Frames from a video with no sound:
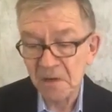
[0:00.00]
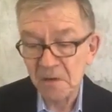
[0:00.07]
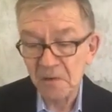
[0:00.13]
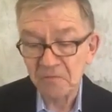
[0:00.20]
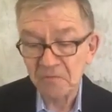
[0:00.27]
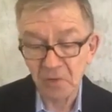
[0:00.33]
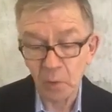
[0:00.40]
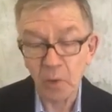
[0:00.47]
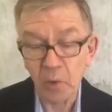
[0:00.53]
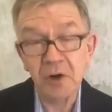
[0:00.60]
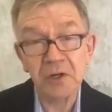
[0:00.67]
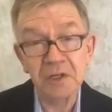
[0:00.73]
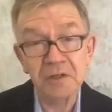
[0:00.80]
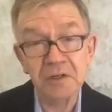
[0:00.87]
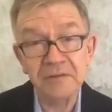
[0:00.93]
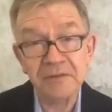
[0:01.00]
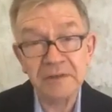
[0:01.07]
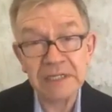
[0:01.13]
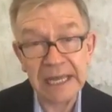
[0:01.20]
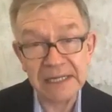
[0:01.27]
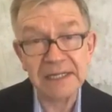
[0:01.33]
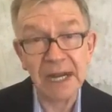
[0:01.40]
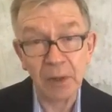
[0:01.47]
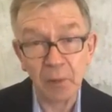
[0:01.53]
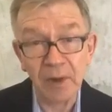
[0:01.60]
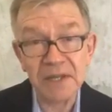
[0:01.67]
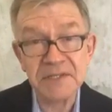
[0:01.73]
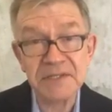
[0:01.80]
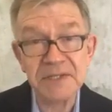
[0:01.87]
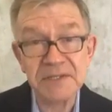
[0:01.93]
For the work of
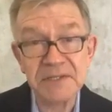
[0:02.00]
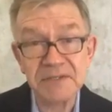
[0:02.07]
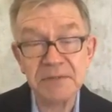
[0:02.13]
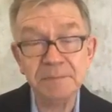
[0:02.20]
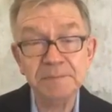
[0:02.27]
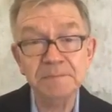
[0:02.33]
anti-racism,